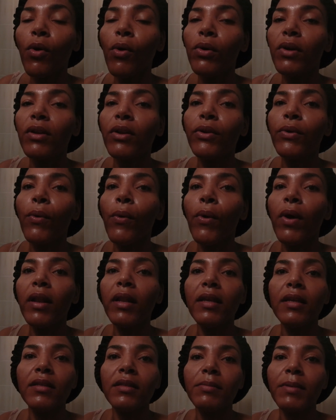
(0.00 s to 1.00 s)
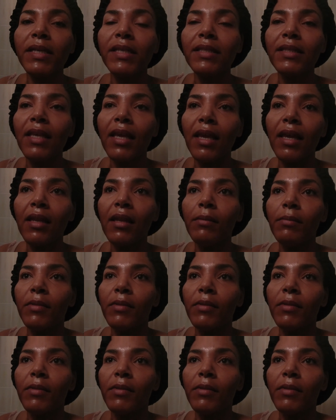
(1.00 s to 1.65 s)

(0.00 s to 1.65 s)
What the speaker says: coconut oil into my skin.